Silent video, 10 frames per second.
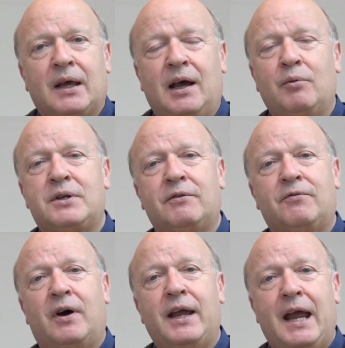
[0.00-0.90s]
I would
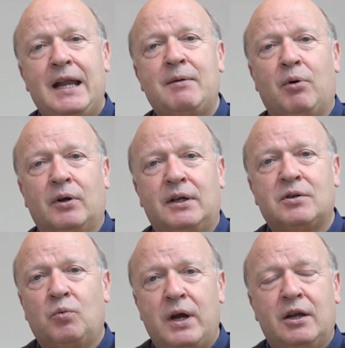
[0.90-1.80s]
defy anybody
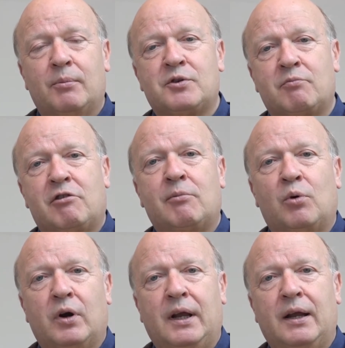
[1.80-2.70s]
to wake up tomorrow
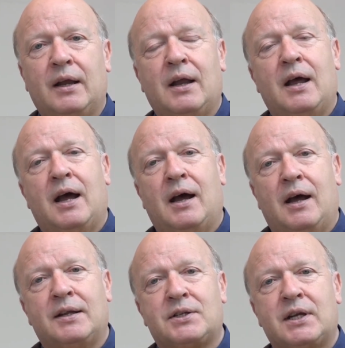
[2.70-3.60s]
morning
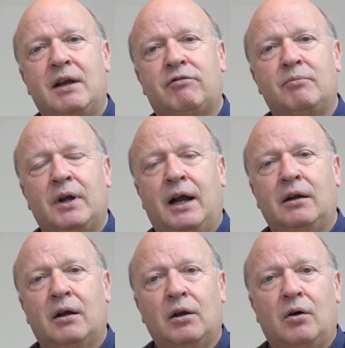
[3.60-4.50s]
and say from 9
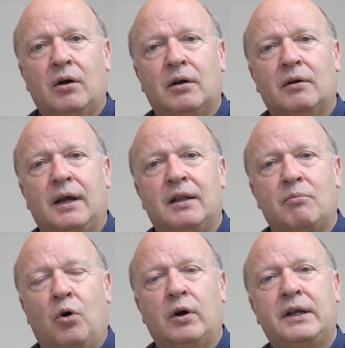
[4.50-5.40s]
o'clock in the
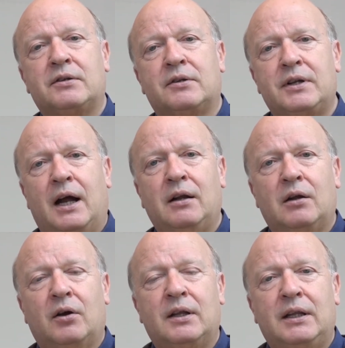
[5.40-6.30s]
morning till 9
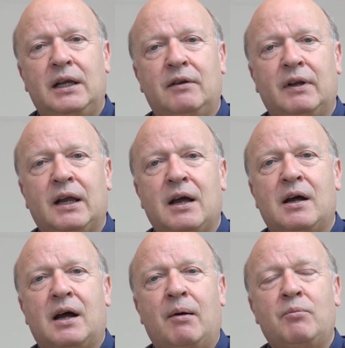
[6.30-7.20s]
o'clock in the evening,
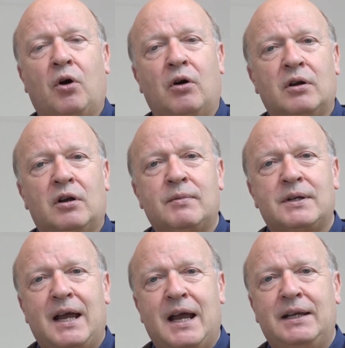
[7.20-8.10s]
"I'm not going to
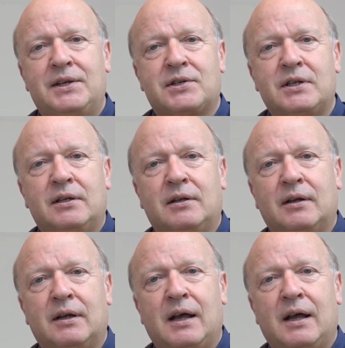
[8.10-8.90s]
commit any sin."